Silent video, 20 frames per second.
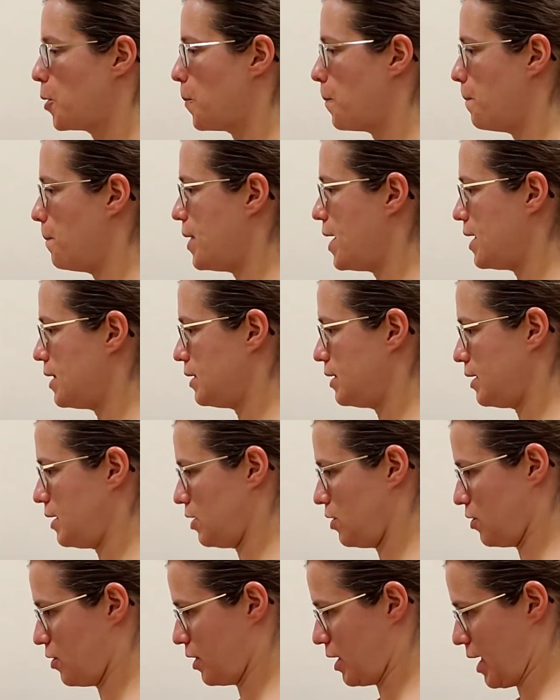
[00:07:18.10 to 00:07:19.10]
bending
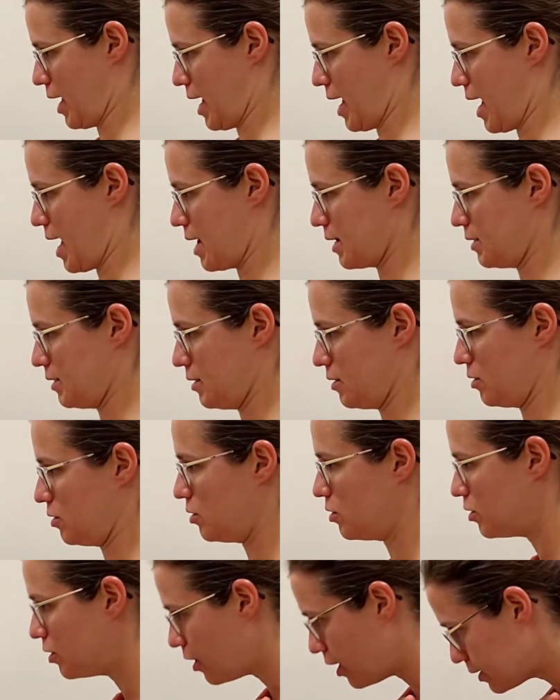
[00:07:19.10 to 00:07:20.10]
your head,
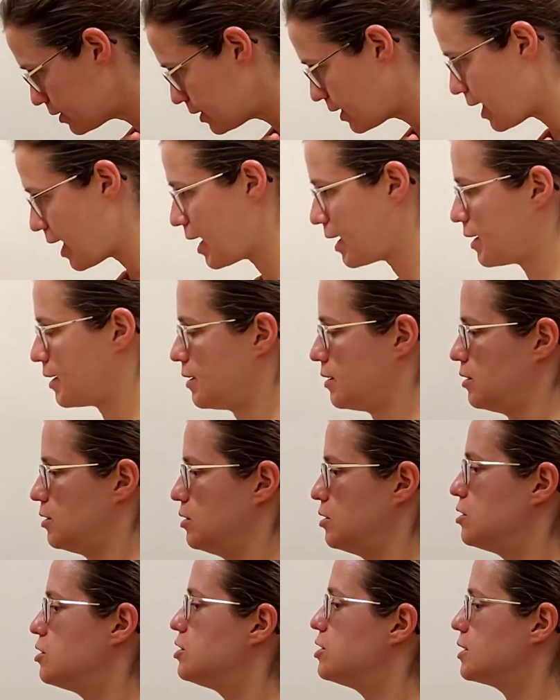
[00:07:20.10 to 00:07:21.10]
not neck,
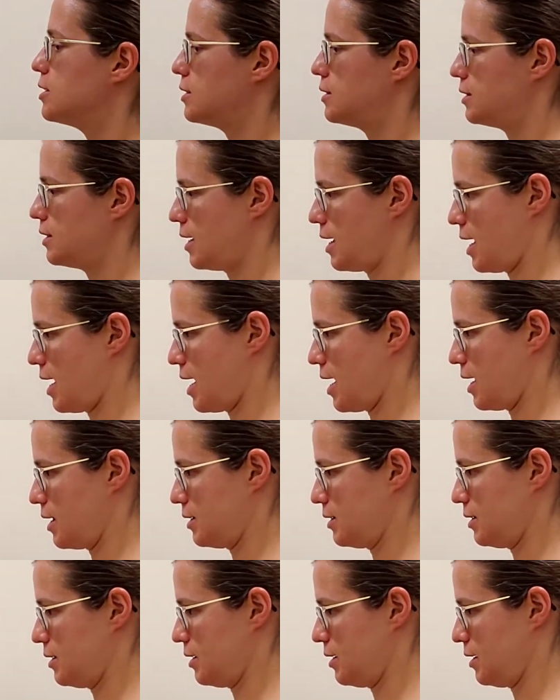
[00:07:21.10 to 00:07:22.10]
just the
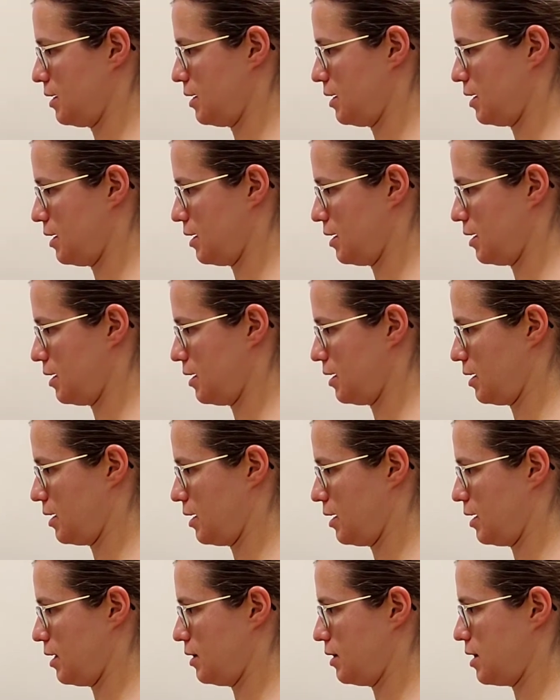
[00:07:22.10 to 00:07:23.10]
head,
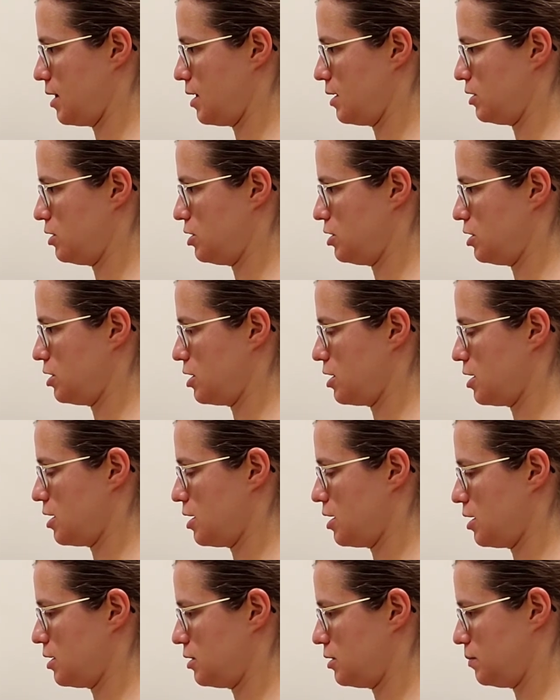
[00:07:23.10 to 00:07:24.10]
and then
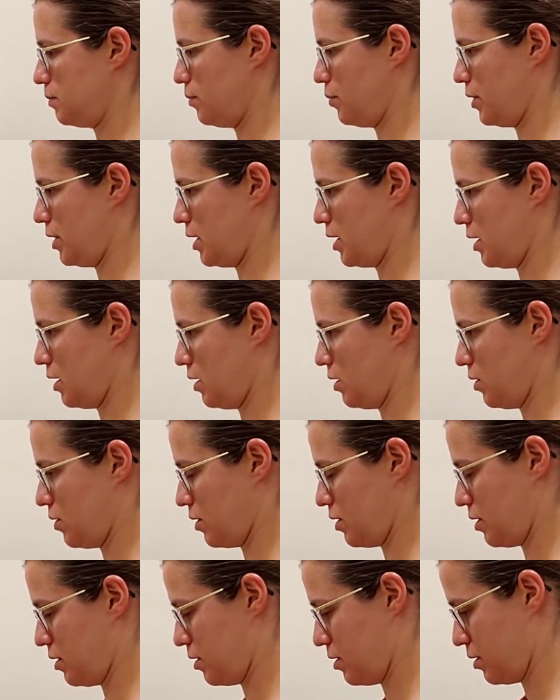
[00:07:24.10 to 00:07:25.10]
just bringing
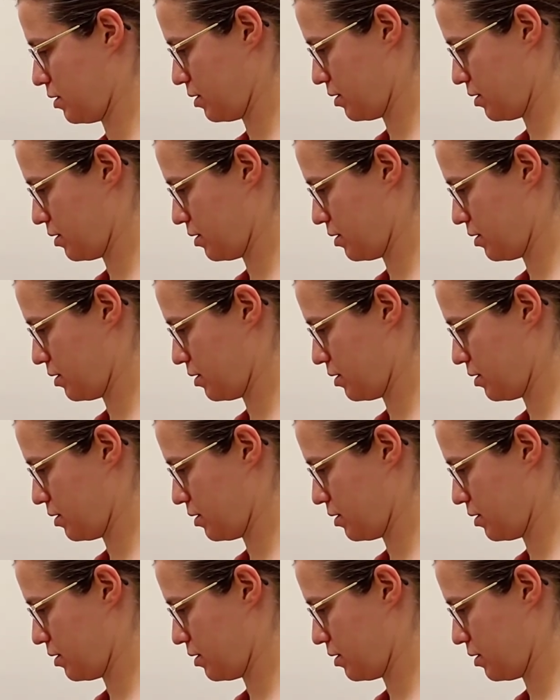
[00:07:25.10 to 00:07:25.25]
your